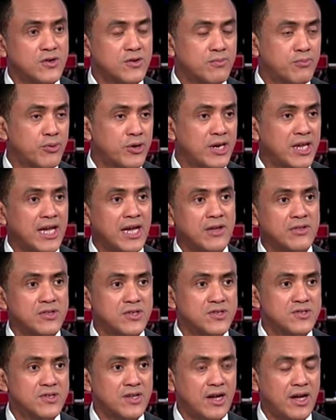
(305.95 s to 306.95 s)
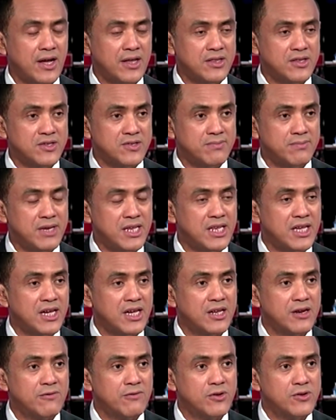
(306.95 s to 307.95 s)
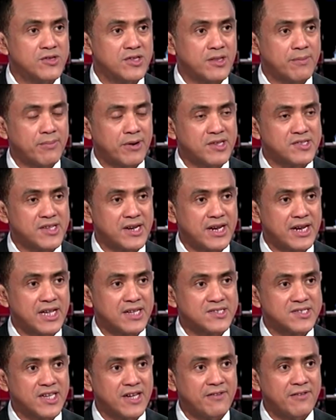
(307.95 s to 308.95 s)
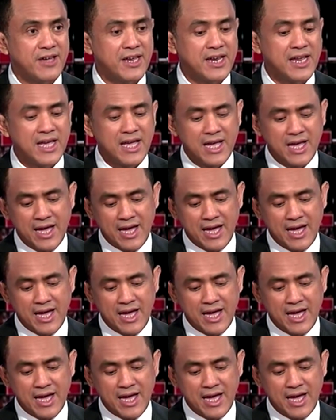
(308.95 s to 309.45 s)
you're printing out these media interviews that the president has given,